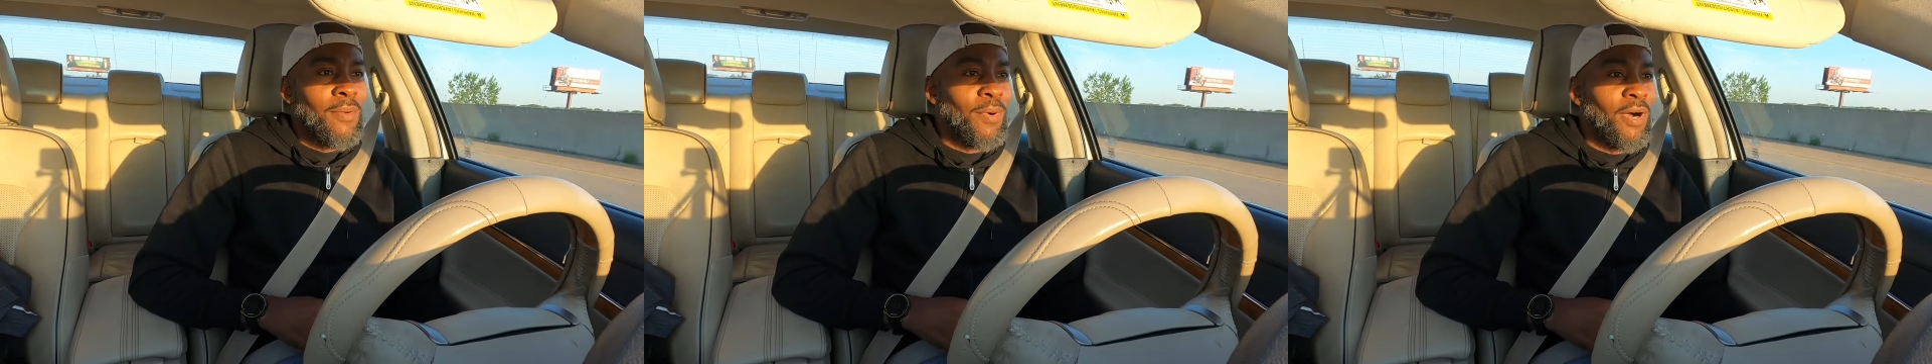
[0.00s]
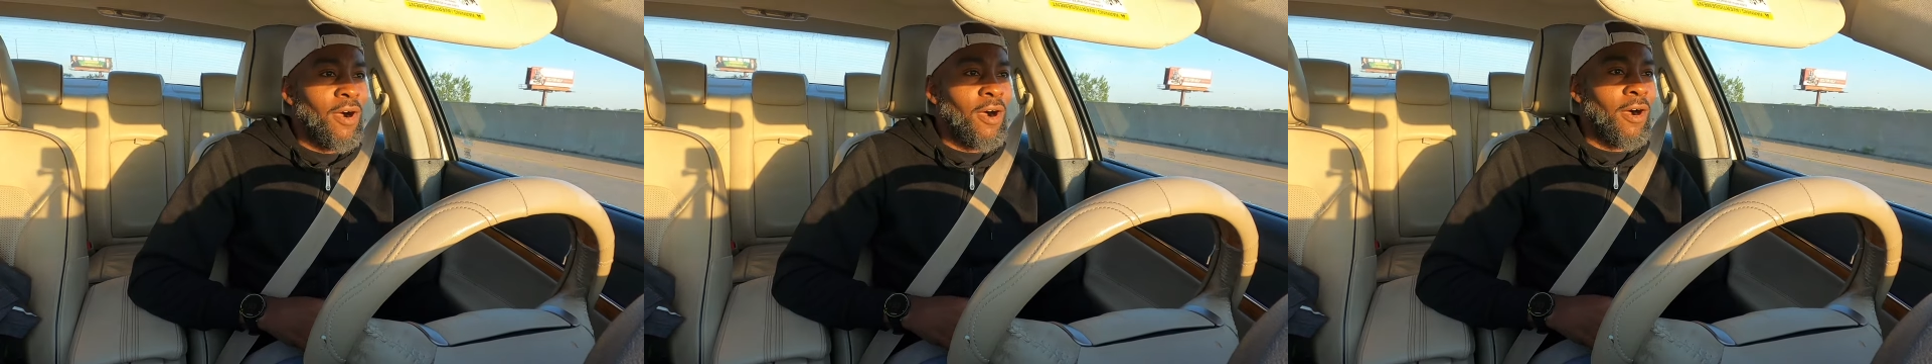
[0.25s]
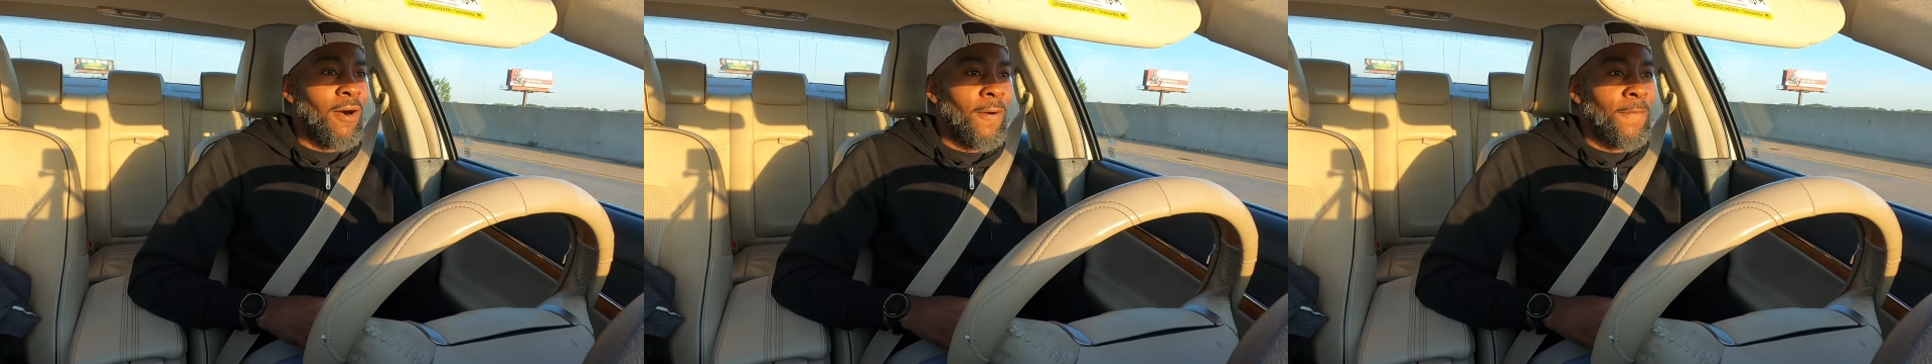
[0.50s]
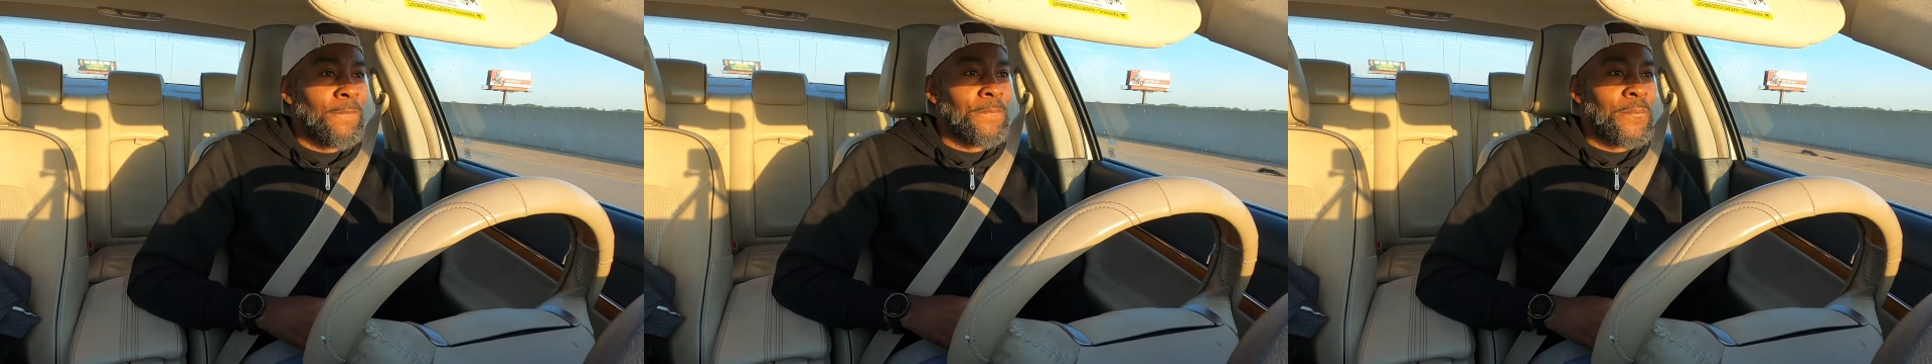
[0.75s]
But
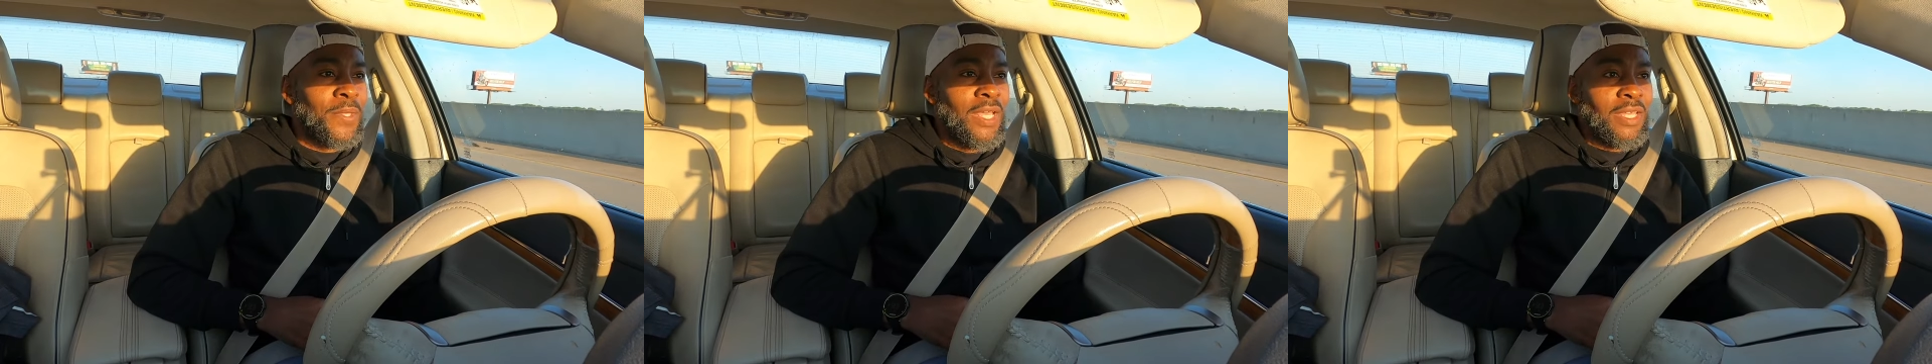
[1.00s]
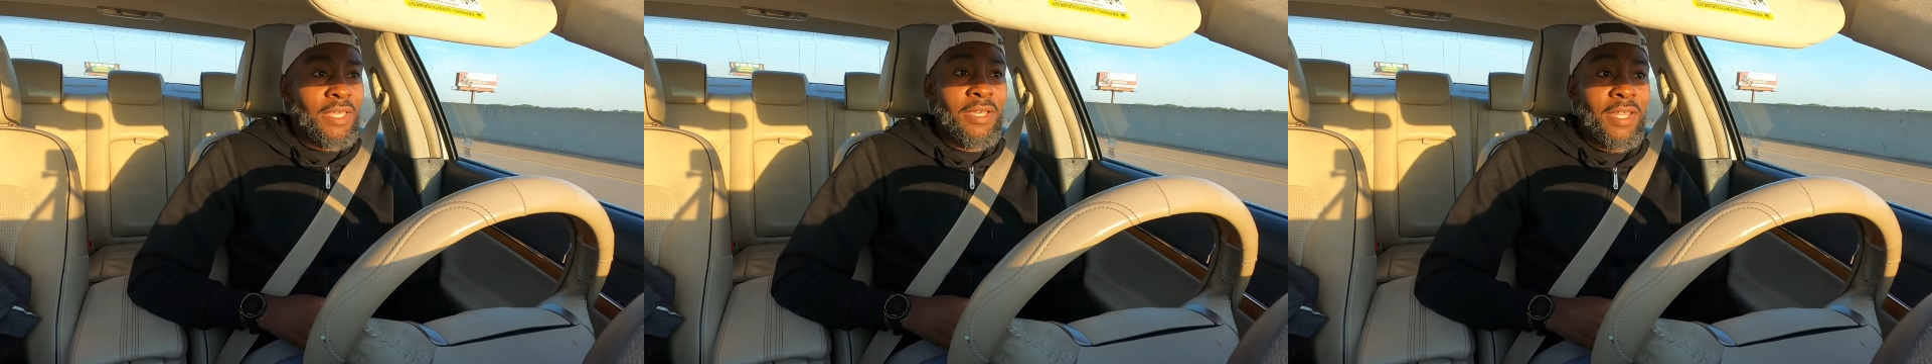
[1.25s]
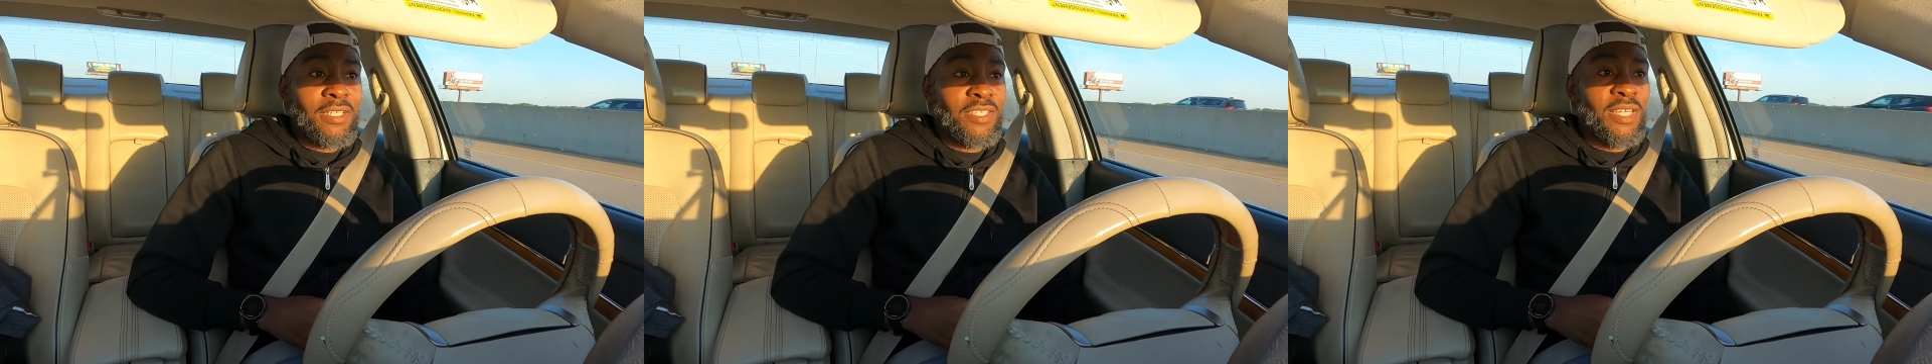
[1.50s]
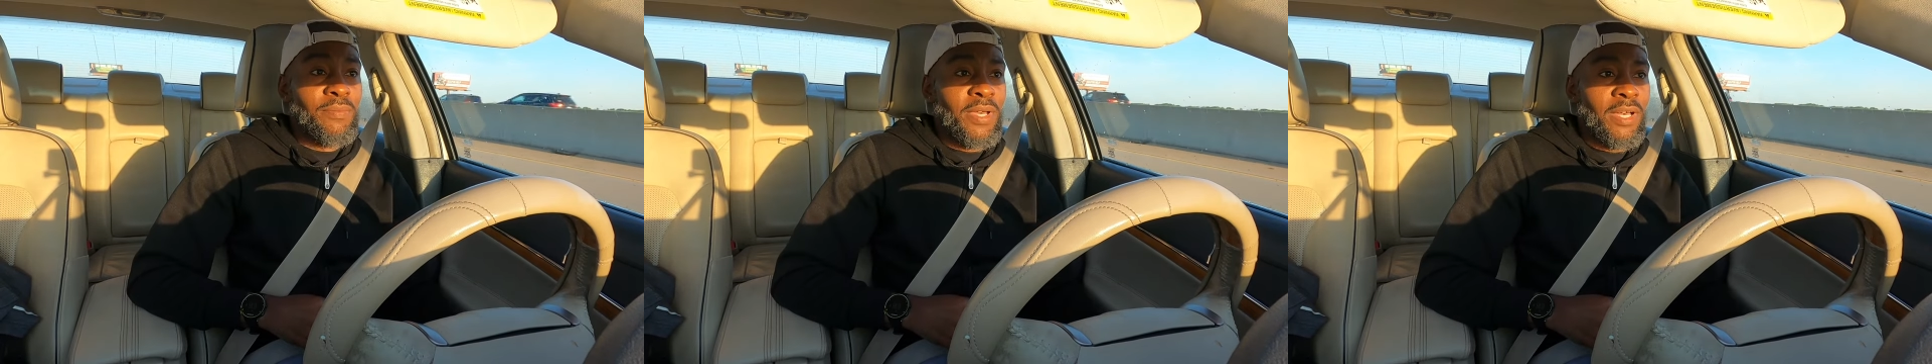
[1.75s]
yeah, that's
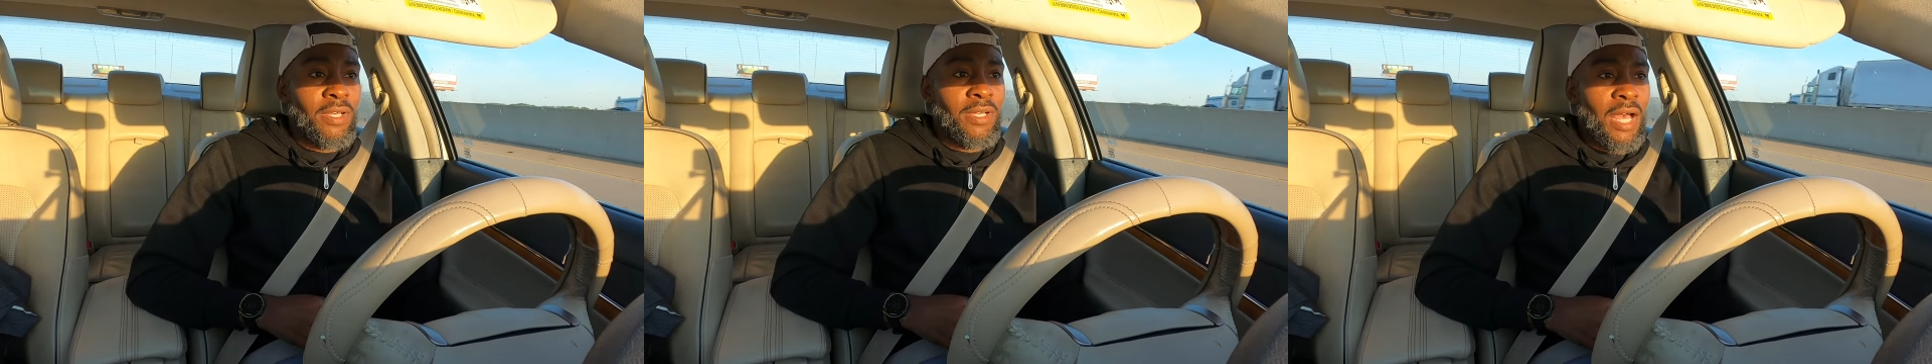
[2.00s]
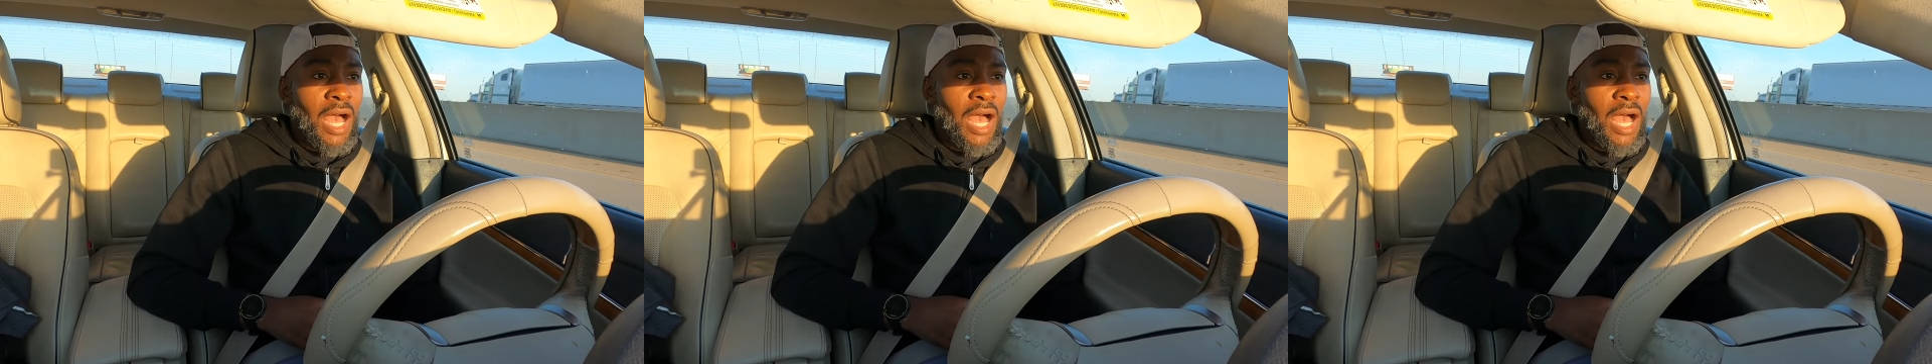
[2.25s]
it, man.